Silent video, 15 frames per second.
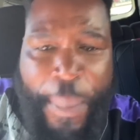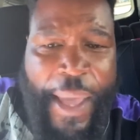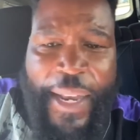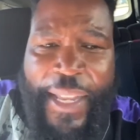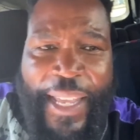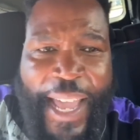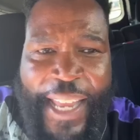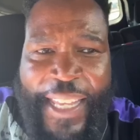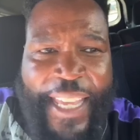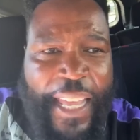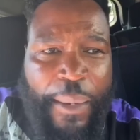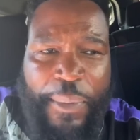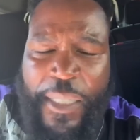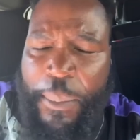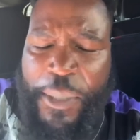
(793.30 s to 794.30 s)
Better yet,
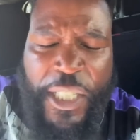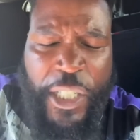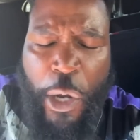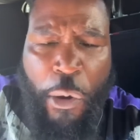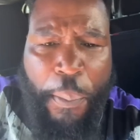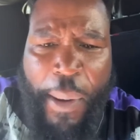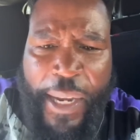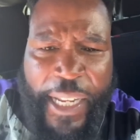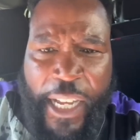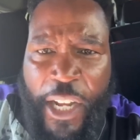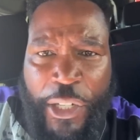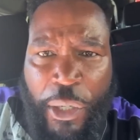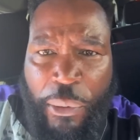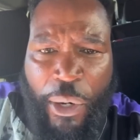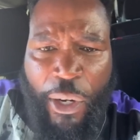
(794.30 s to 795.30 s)
get him some Snow Bunny
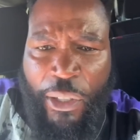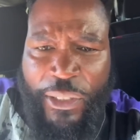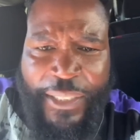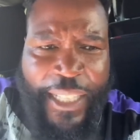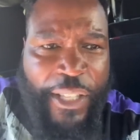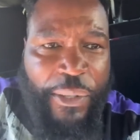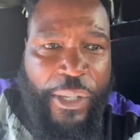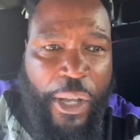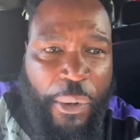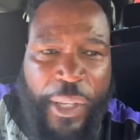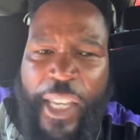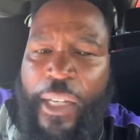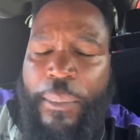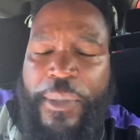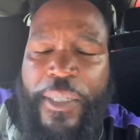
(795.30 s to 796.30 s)
underalls. There you
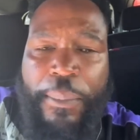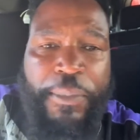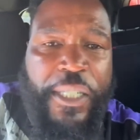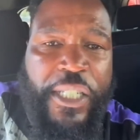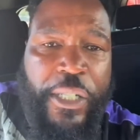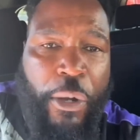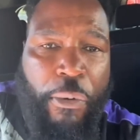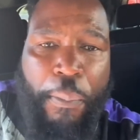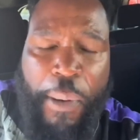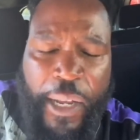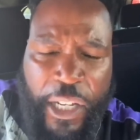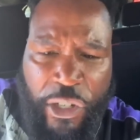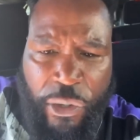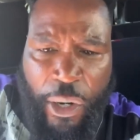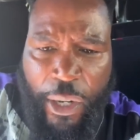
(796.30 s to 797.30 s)
go. Get him some Snow
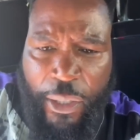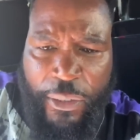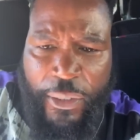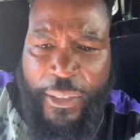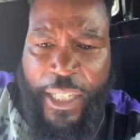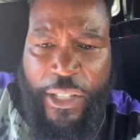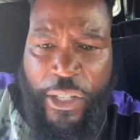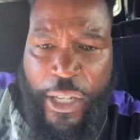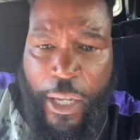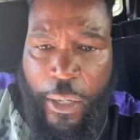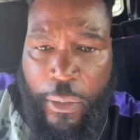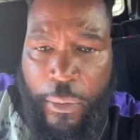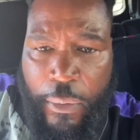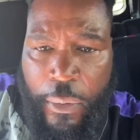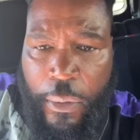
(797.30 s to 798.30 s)
Bunny draws. There you
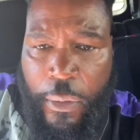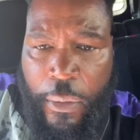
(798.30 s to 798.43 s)
go.